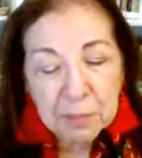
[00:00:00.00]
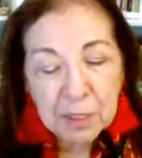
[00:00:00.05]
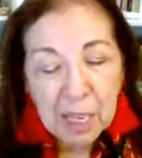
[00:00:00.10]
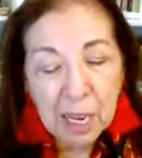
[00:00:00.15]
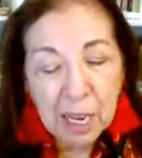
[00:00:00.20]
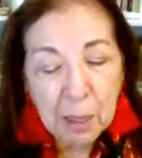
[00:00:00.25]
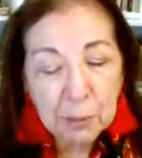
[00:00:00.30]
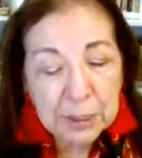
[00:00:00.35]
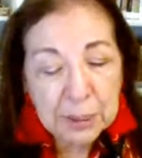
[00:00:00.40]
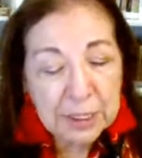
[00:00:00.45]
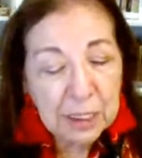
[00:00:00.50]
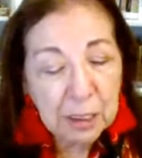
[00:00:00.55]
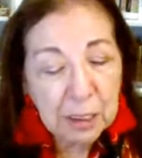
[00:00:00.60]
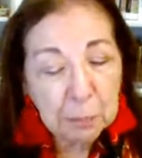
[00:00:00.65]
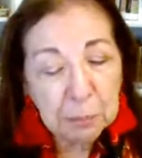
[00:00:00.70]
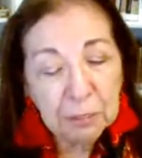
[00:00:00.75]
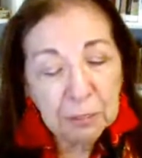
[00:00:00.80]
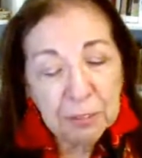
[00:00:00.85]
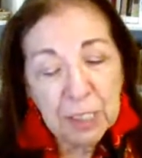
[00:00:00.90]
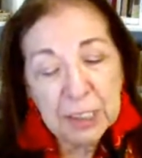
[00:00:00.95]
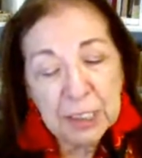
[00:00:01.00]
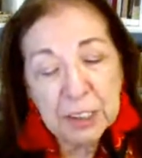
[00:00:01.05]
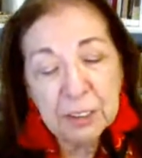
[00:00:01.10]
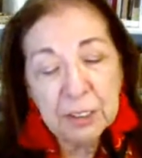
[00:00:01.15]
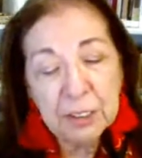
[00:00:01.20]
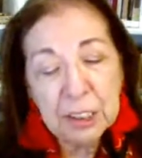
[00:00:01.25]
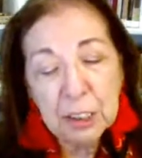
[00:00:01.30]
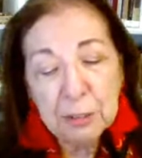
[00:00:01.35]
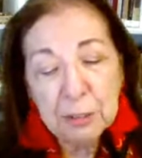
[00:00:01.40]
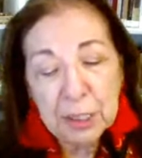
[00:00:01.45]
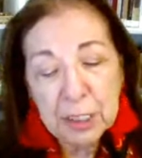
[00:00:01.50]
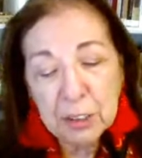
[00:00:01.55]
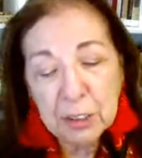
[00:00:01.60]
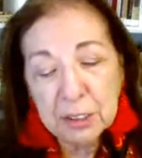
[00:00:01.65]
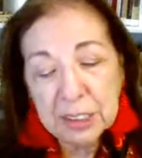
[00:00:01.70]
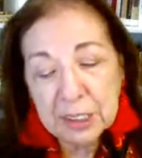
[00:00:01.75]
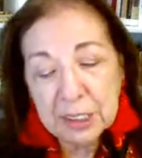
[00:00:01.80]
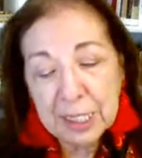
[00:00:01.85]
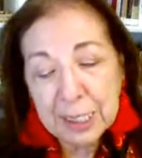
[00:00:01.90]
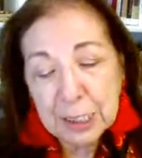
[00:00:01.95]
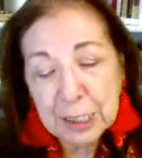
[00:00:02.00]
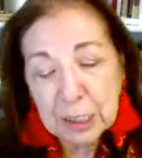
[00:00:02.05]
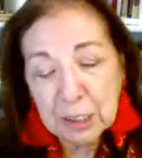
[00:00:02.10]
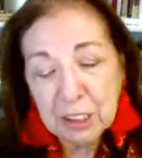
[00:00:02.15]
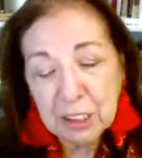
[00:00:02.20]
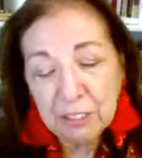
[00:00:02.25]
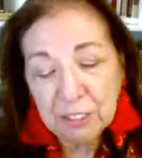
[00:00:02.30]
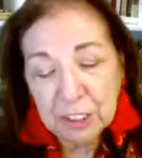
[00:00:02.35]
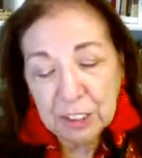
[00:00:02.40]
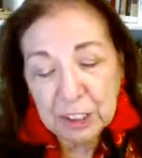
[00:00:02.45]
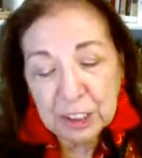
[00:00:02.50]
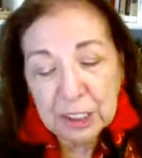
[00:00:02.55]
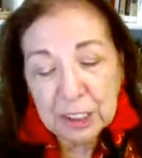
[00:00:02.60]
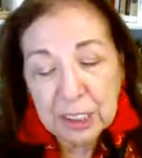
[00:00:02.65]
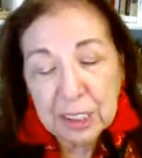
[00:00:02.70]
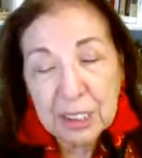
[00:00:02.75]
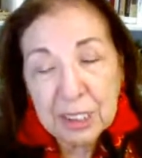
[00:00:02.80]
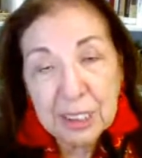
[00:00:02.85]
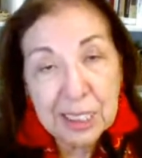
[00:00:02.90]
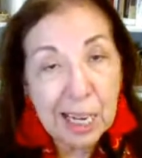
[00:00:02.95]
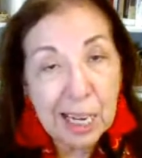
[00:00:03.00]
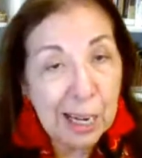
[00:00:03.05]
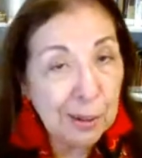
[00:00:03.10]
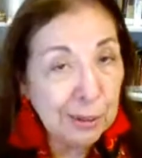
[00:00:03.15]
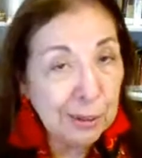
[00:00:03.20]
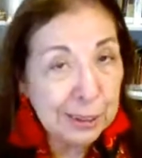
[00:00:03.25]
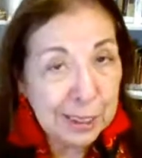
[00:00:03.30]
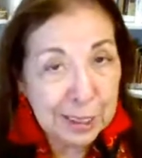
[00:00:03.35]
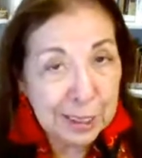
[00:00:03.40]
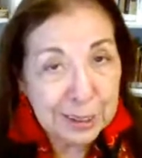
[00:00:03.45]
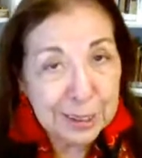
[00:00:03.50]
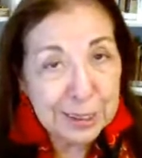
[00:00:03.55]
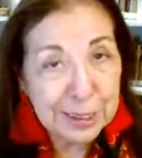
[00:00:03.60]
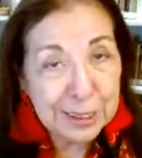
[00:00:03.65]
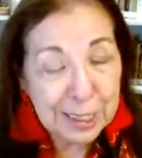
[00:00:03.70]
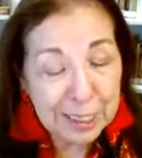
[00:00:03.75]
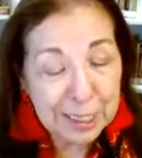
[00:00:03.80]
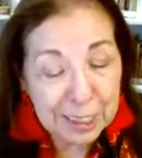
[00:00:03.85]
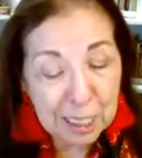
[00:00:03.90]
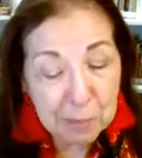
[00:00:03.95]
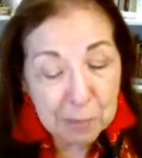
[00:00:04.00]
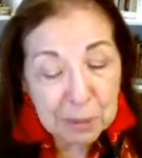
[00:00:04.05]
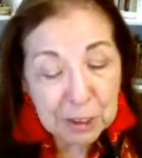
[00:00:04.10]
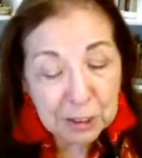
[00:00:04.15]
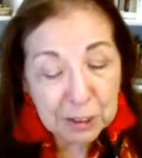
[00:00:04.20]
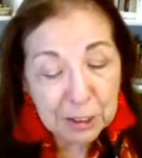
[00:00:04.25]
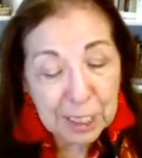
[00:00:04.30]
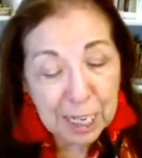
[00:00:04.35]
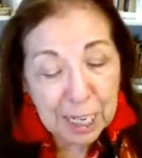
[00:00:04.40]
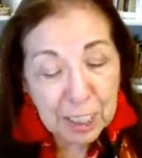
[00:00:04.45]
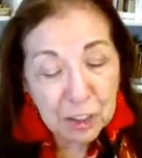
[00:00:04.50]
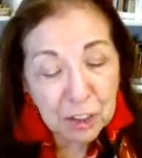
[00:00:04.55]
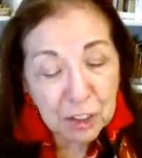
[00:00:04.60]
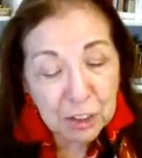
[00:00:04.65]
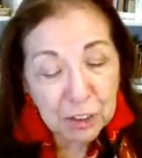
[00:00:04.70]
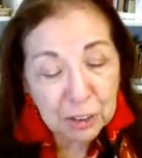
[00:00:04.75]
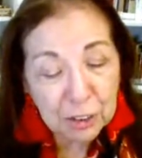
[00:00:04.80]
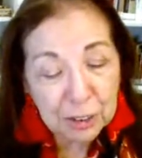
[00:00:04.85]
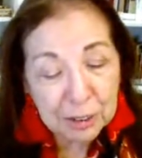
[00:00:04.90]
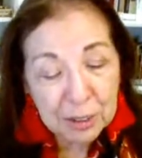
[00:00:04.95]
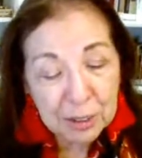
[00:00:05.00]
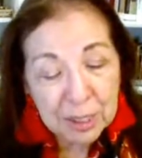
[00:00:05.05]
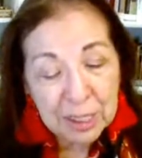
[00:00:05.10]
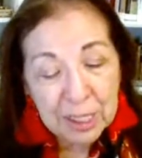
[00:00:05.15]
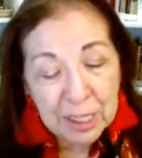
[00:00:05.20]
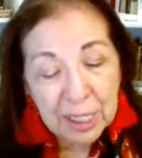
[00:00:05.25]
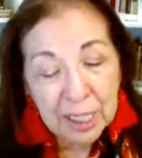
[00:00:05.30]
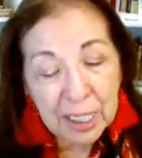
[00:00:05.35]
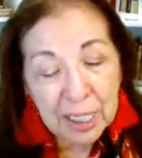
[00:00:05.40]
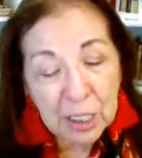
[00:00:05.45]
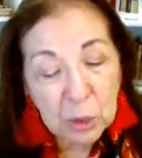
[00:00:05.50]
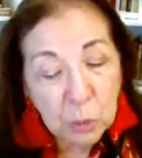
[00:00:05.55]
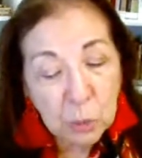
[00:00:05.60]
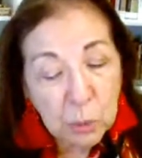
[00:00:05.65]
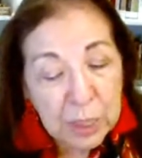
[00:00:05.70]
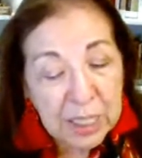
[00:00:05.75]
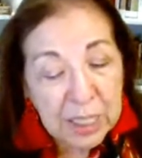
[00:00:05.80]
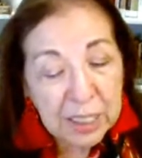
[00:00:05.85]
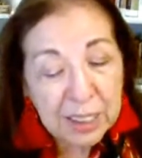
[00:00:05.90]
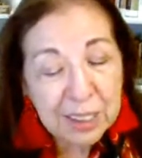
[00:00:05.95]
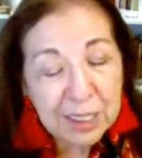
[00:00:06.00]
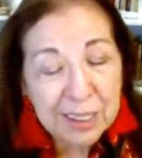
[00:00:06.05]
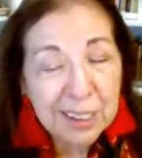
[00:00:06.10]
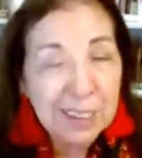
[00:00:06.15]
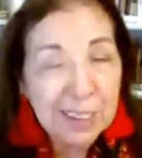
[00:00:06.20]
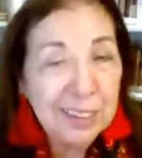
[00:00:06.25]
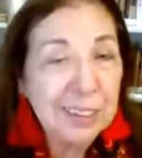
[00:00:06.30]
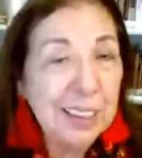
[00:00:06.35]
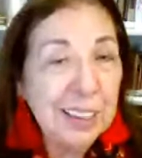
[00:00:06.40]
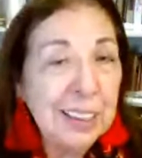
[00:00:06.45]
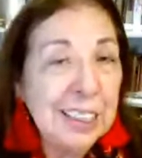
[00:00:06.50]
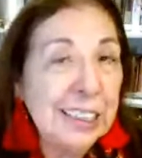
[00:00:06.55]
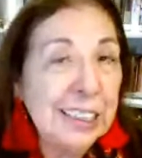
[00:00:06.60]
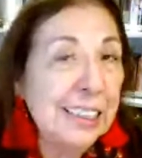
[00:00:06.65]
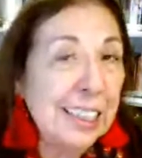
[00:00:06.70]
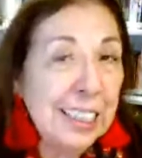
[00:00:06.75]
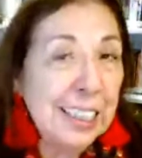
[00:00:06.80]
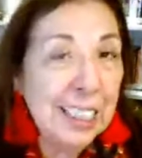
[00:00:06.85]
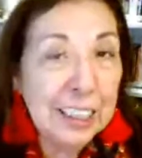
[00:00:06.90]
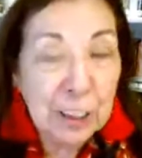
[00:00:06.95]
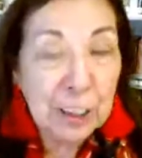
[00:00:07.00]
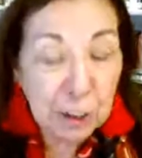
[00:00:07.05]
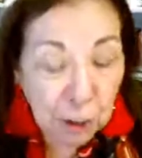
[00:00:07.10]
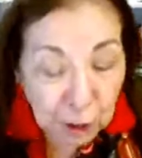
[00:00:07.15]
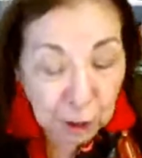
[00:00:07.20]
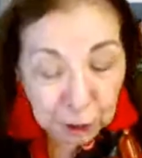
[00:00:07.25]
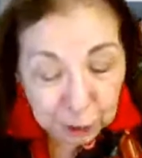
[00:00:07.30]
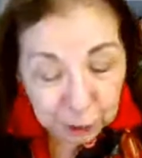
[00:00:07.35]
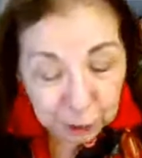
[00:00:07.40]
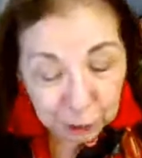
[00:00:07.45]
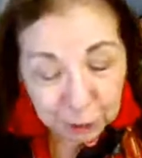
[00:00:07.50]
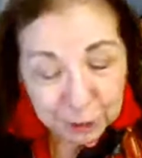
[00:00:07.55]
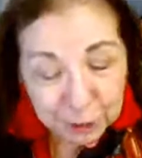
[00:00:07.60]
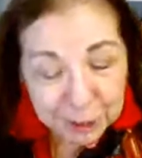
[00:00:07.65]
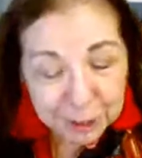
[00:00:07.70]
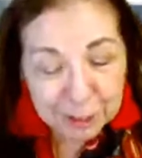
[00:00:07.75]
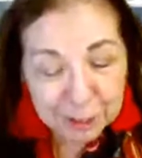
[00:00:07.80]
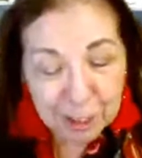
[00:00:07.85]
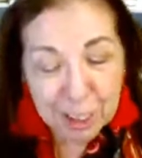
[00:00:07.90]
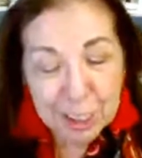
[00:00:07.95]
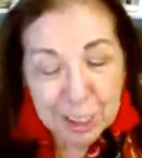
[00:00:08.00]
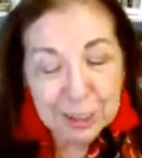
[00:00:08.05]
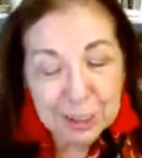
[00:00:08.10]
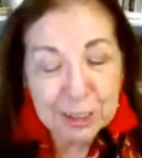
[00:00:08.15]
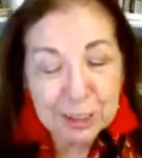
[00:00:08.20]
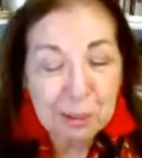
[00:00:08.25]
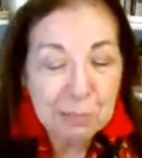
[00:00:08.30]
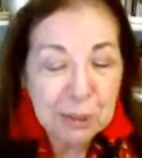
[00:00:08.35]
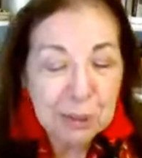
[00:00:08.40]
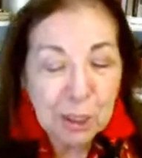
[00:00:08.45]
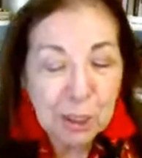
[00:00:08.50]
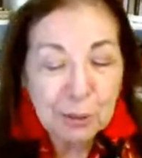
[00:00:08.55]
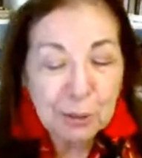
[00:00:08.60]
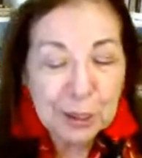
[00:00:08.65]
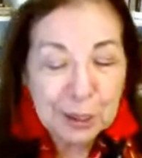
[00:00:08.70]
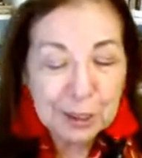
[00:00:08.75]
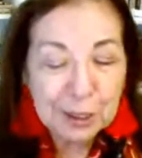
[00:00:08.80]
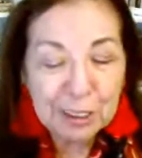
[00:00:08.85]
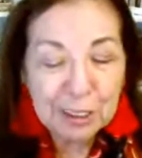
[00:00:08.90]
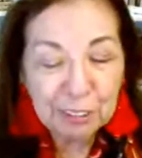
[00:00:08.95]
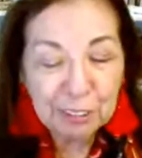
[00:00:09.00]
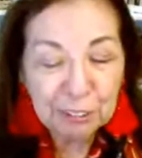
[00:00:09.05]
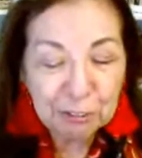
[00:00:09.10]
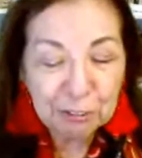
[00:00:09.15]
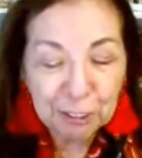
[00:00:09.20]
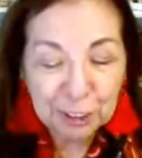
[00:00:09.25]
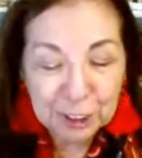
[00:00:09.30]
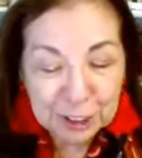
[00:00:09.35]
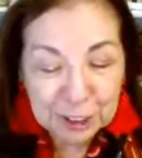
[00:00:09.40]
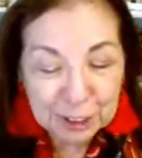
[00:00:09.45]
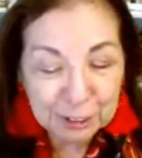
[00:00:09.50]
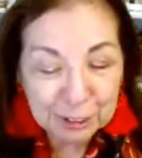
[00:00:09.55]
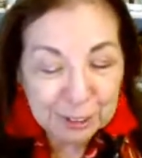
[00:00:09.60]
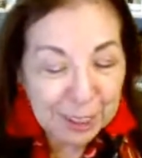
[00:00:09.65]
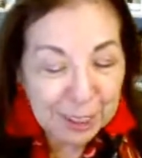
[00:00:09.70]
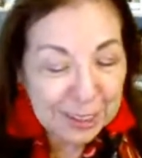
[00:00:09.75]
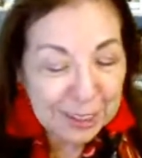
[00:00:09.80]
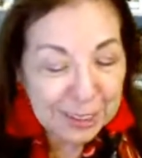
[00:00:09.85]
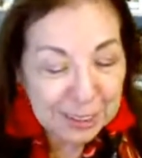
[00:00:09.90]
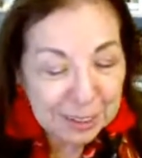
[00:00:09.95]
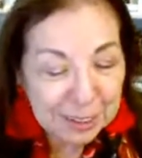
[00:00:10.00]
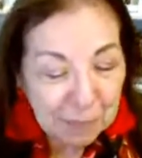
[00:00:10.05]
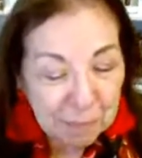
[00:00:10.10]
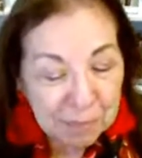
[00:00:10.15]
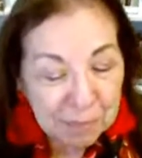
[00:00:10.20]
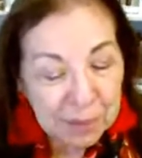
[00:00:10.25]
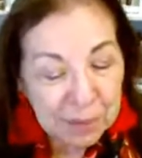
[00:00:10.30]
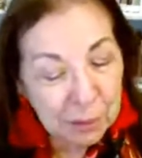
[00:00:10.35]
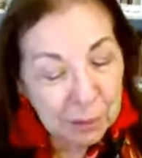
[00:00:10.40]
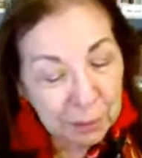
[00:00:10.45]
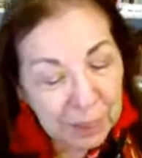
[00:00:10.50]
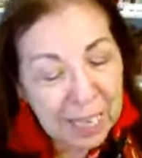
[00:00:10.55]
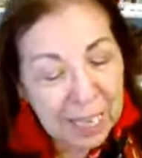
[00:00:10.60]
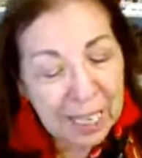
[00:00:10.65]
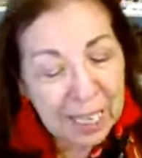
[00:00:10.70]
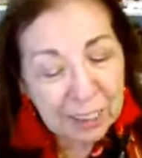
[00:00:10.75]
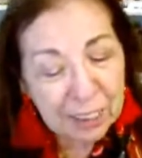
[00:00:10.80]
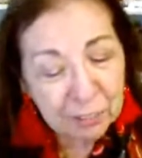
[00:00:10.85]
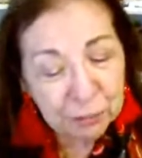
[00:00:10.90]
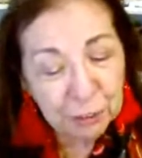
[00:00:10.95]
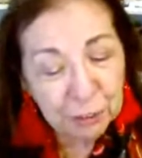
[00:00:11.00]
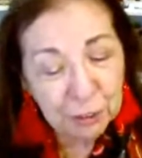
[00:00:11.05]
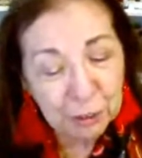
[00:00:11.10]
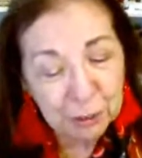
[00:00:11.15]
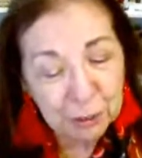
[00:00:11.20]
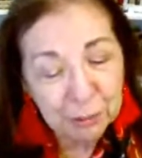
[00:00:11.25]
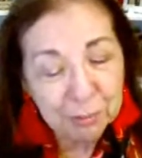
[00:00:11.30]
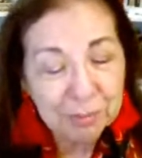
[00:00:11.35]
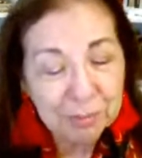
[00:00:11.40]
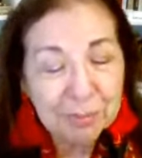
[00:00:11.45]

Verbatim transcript: I was then a professor at Laredo State University, now Texas A&M International, and we, the literatontos, as some jokingly refer to us, were a handful